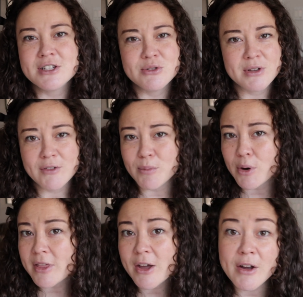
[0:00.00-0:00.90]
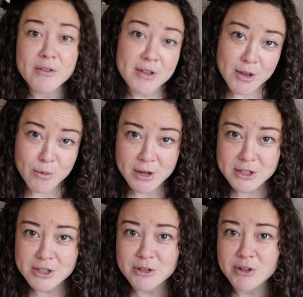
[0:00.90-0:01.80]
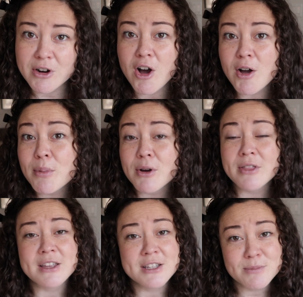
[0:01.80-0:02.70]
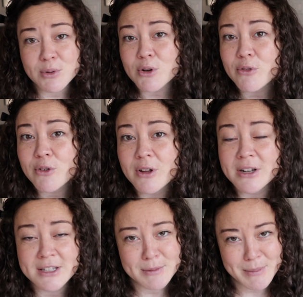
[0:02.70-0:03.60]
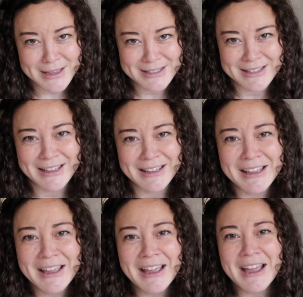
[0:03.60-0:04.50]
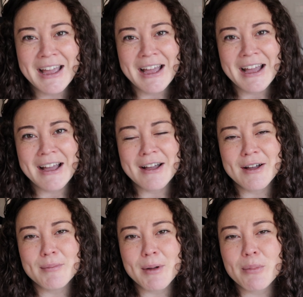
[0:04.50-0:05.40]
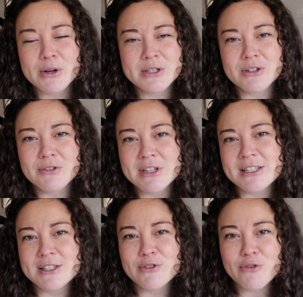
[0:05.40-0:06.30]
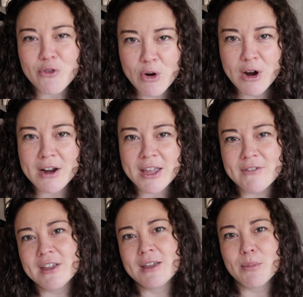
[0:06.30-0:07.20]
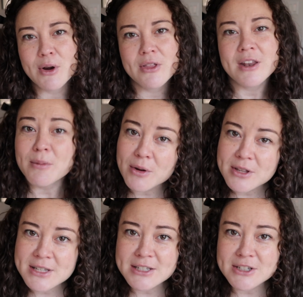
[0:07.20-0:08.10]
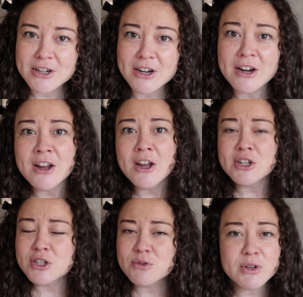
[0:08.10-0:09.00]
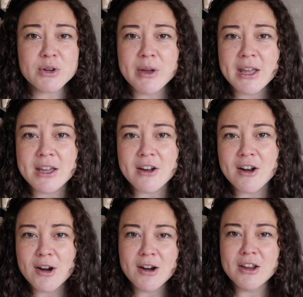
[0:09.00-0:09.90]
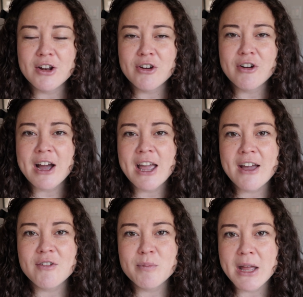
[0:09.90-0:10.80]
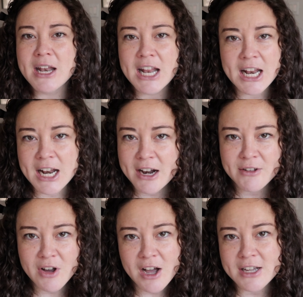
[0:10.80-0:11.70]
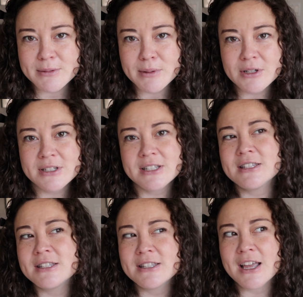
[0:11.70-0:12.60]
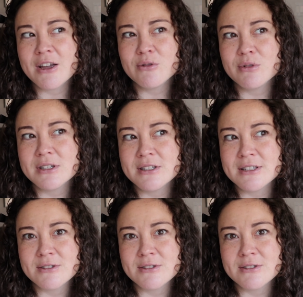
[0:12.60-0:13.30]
to give birth however they want to, and all birth is beautiful and it's amazing. My personal reasons for giving birth in a birth center, just real quick, are, you know, I have been in and out of a hospital since I was